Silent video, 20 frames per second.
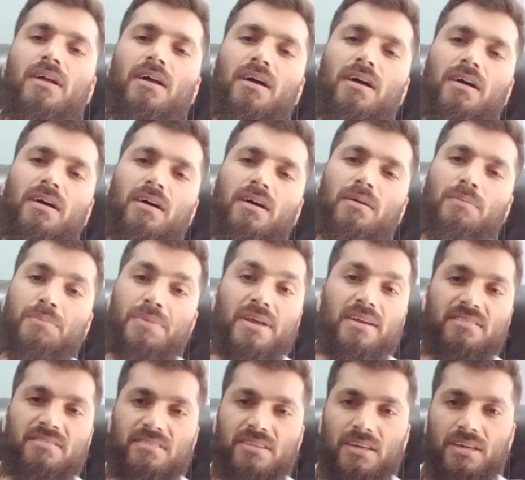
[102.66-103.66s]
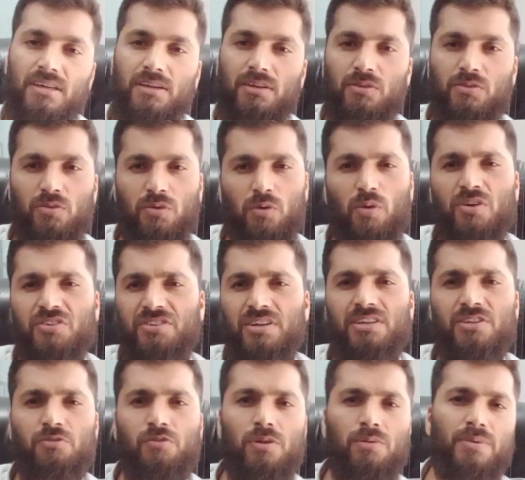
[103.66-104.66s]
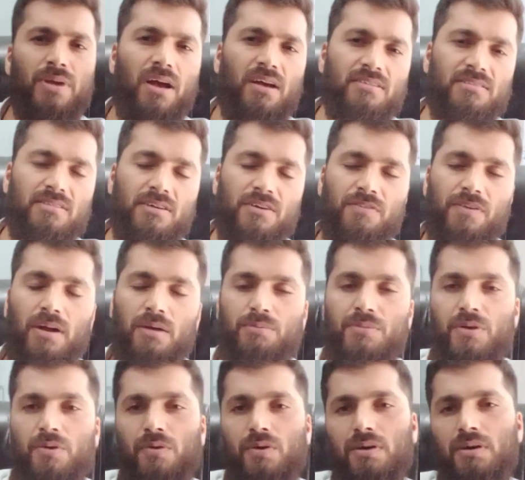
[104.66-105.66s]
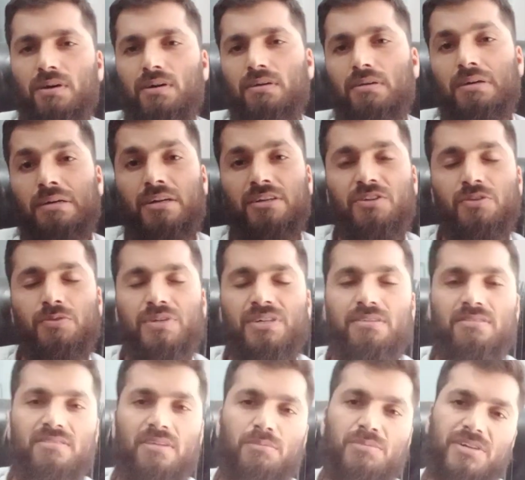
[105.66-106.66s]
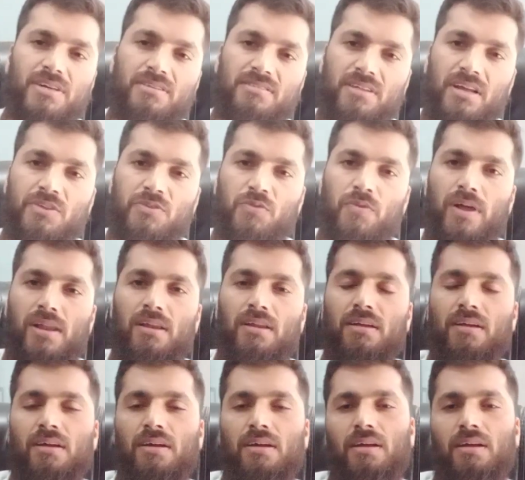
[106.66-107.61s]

BSc, so questions will be asked from your graduation subjects as well.